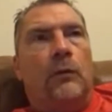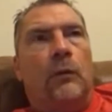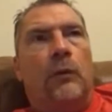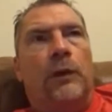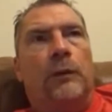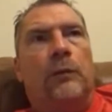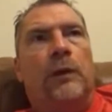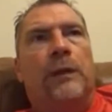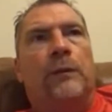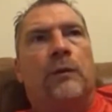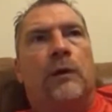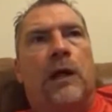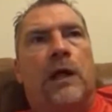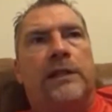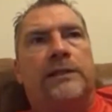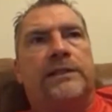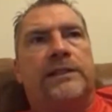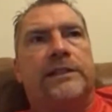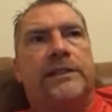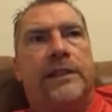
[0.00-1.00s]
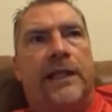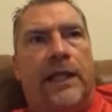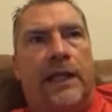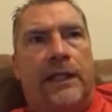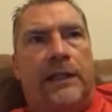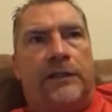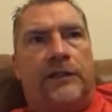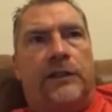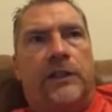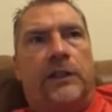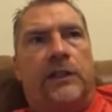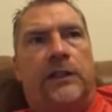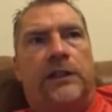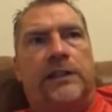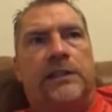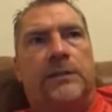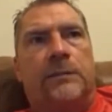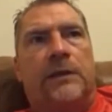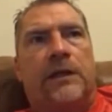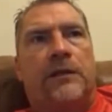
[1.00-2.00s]
When we were on stage,
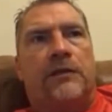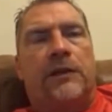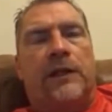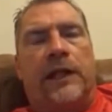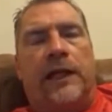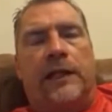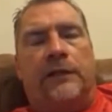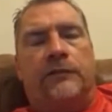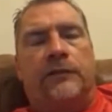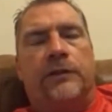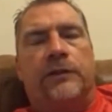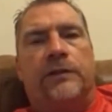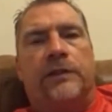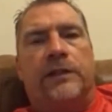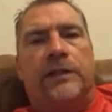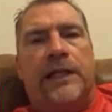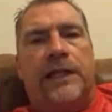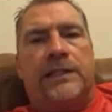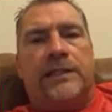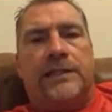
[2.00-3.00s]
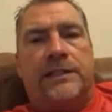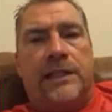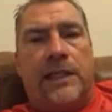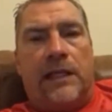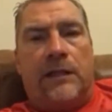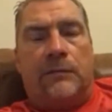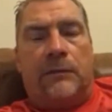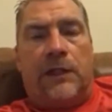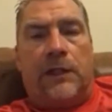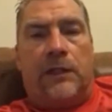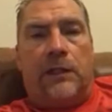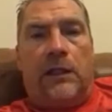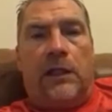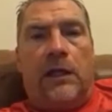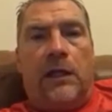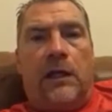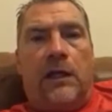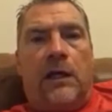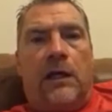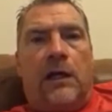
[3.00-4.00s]
Elizabeth and Andrew did that segment
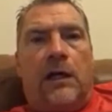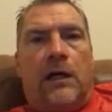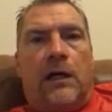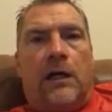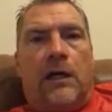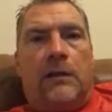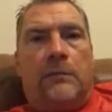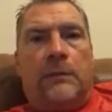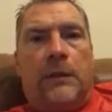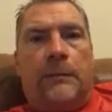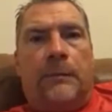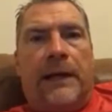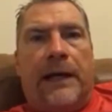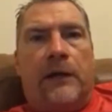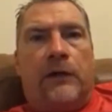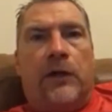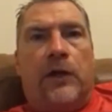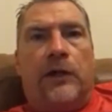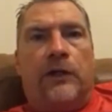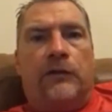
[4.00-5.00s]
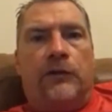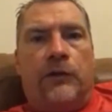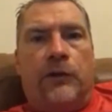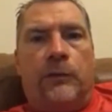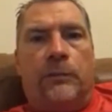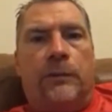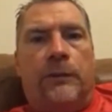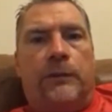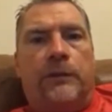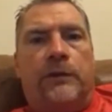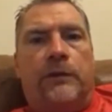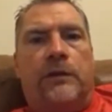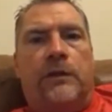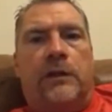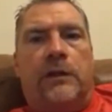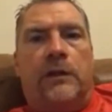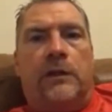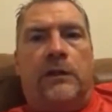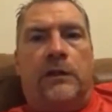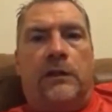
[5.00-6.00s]
about our group,
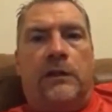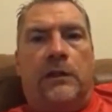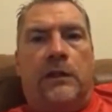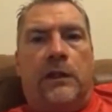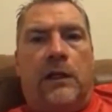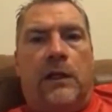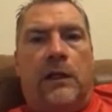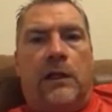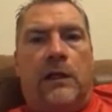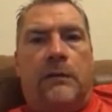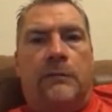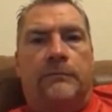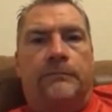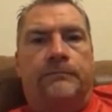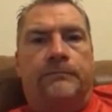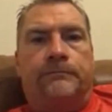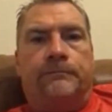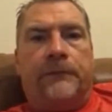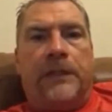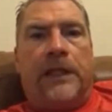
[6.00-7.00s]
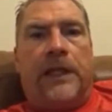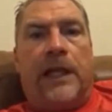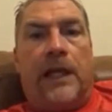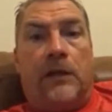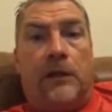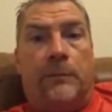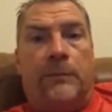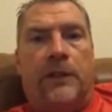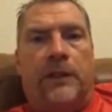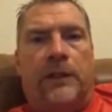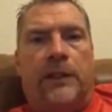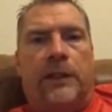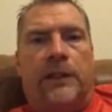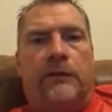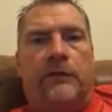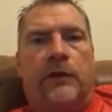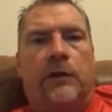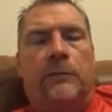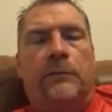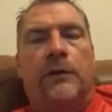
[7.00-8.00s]
the accountability
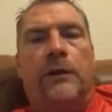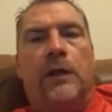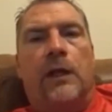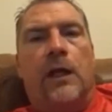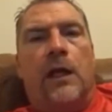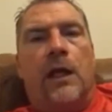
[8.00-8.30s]
group.